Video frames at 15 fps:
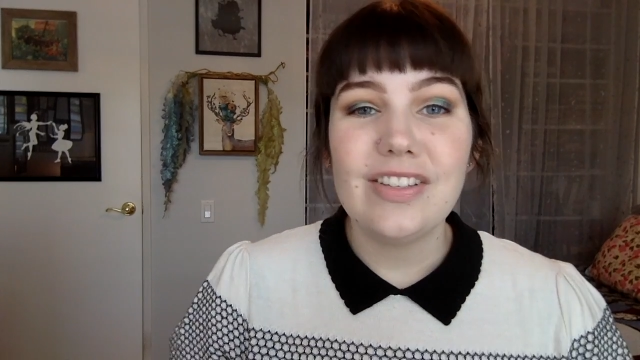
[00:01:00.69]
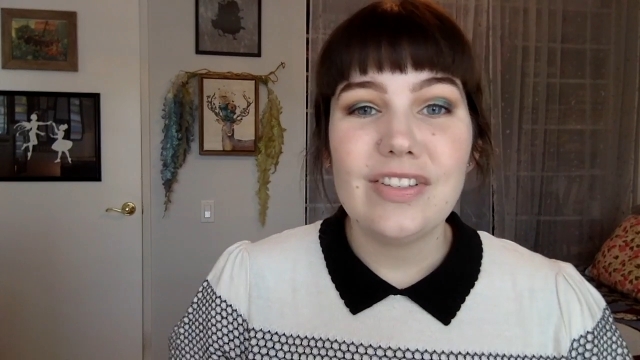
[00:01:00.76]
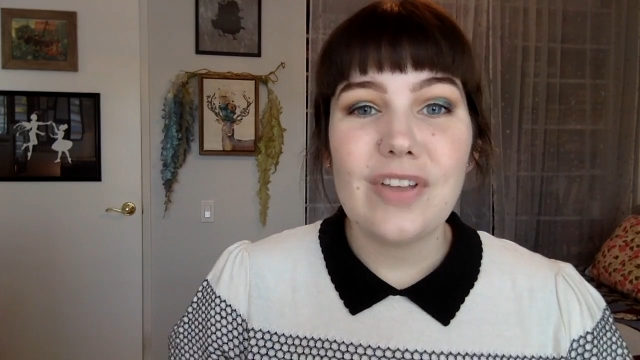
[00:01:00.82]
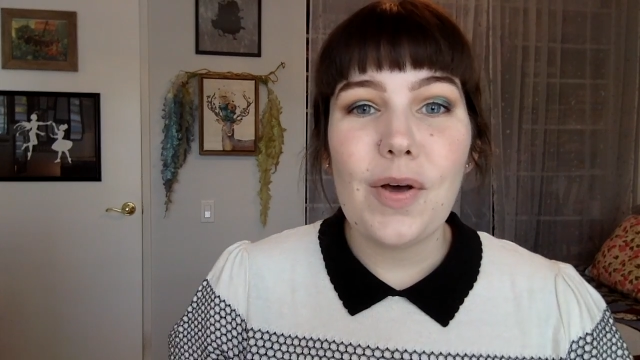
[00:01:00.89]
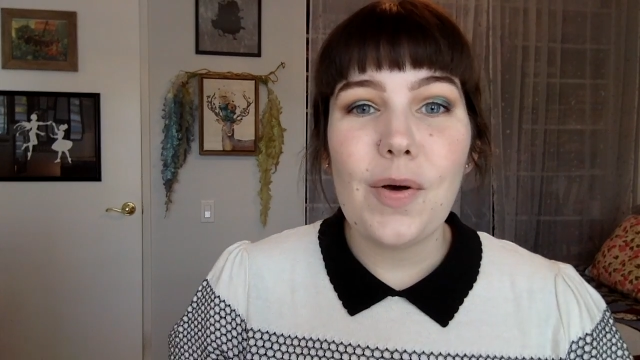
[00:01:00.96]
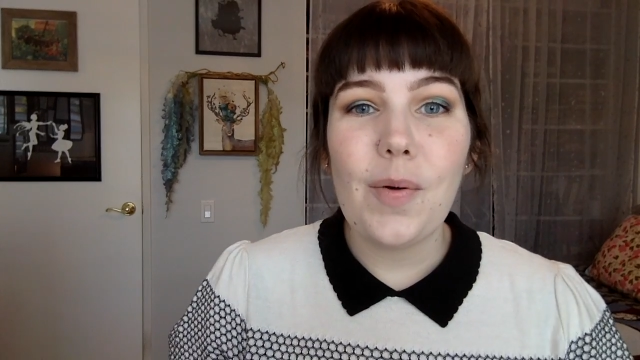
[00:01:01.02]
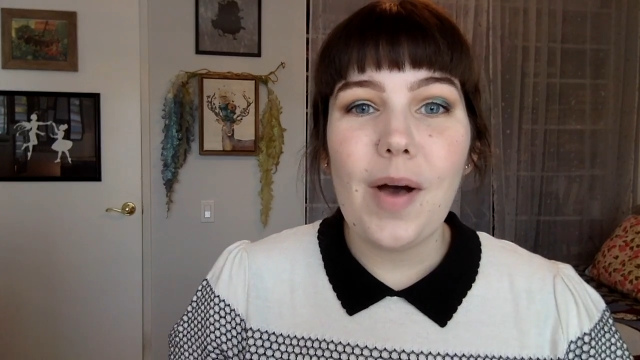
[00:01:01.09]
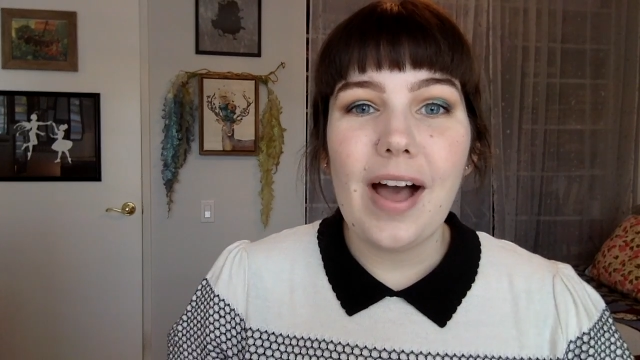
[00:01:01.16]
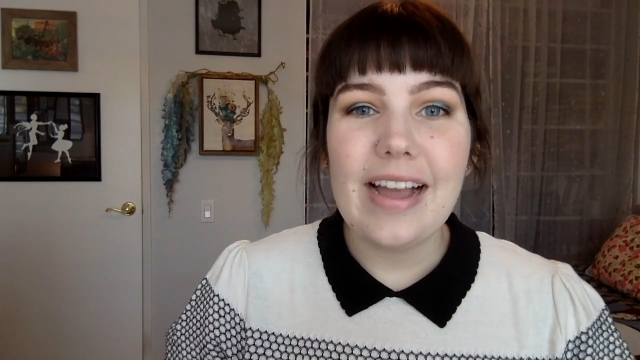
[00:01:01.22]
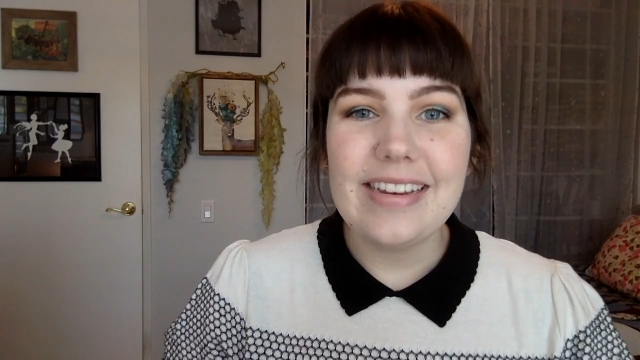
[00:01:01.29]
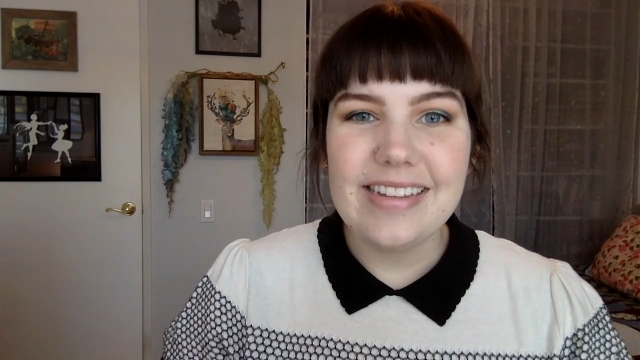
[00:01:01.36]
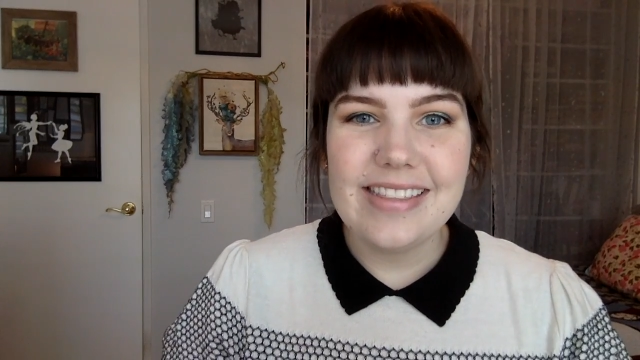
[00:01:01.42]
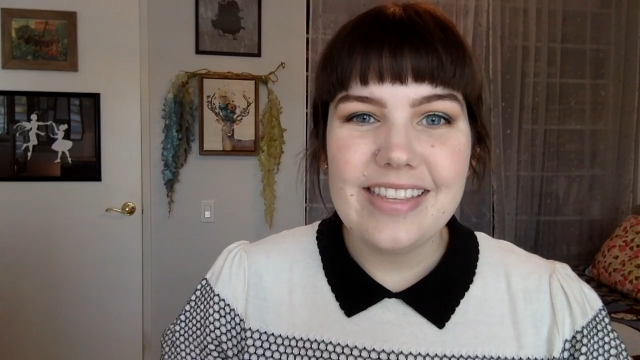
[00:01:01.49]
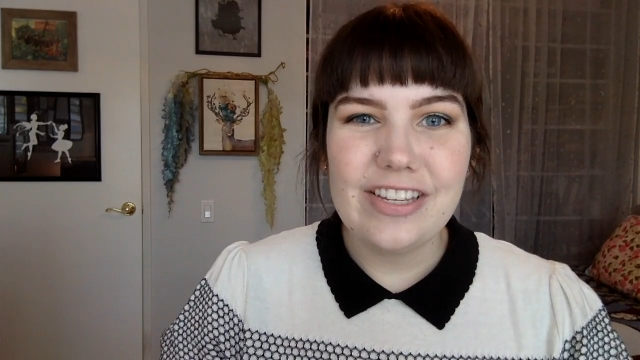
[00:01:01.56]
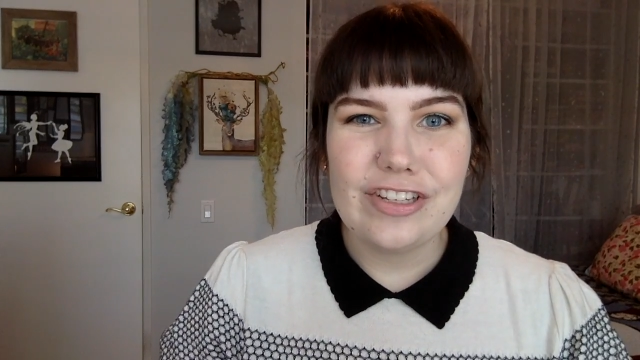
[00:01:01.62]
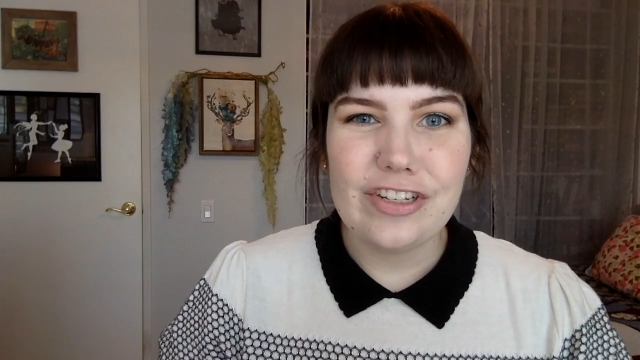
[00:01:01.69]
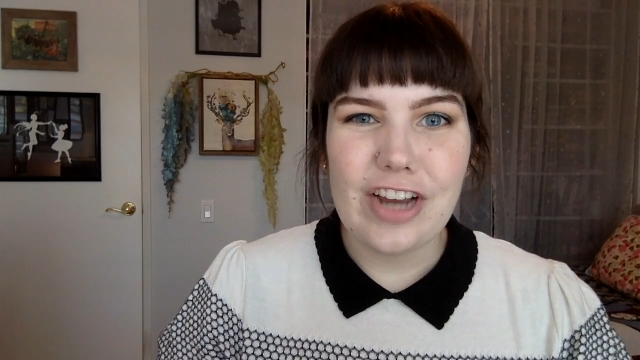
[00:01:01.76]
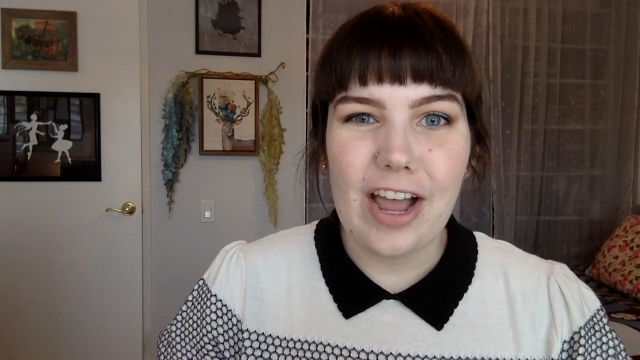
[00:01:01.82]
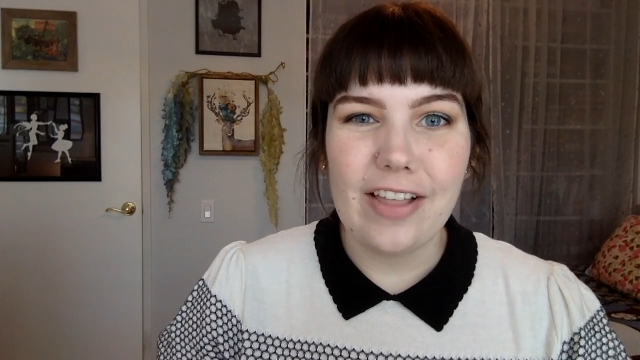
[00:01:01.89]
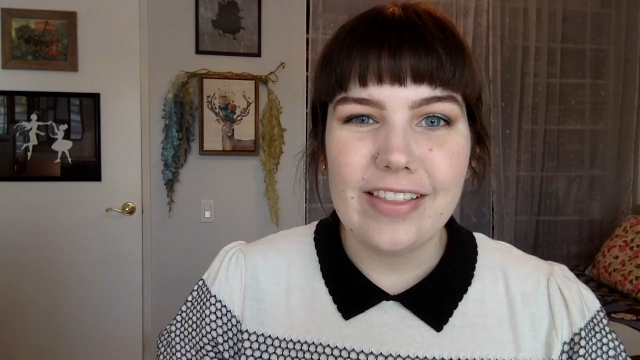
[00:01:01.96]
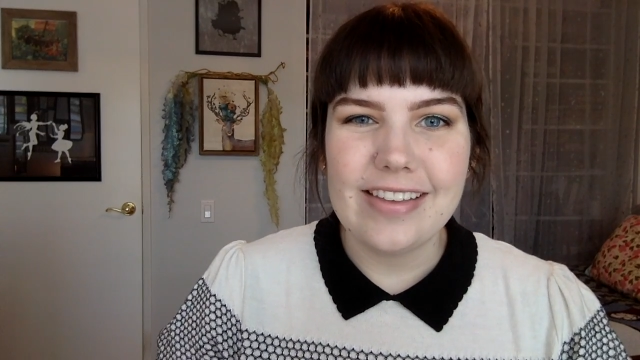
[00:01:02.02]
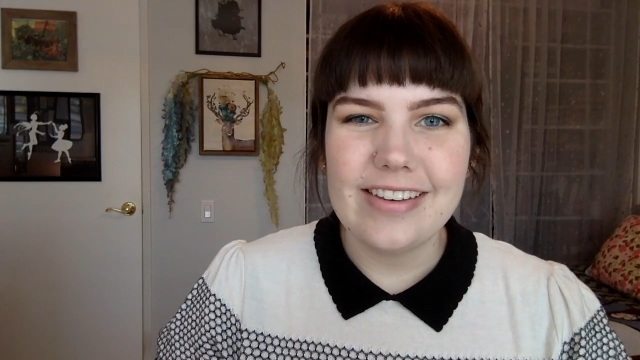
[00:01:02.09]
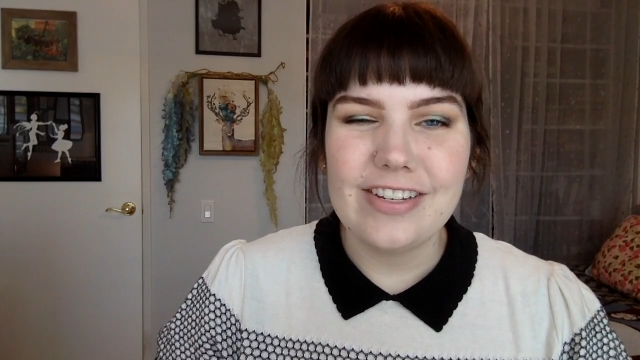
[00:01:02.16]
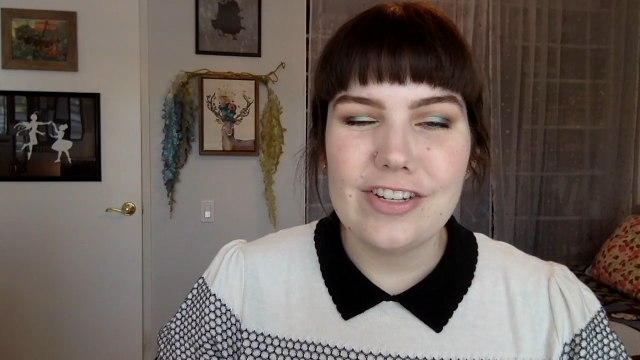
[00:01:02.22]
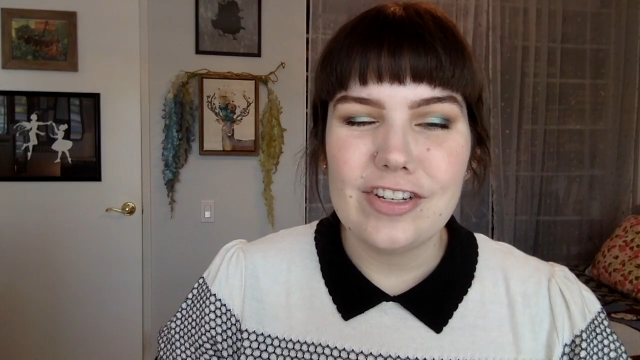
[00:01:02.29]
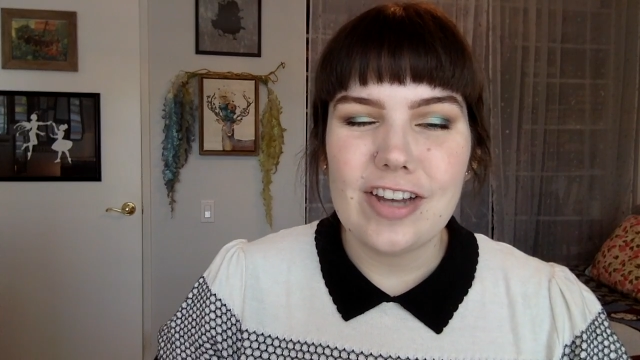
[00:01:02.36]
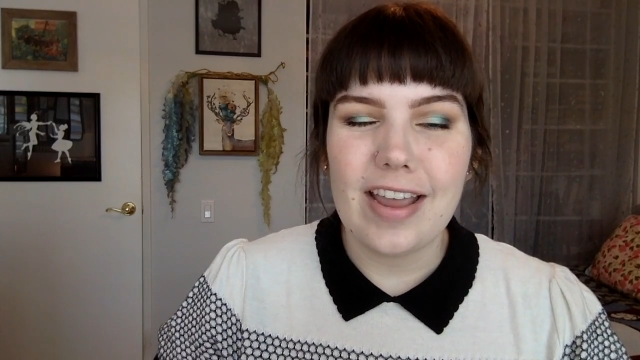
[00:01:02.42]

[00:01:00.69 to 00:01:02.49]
So I did this challenge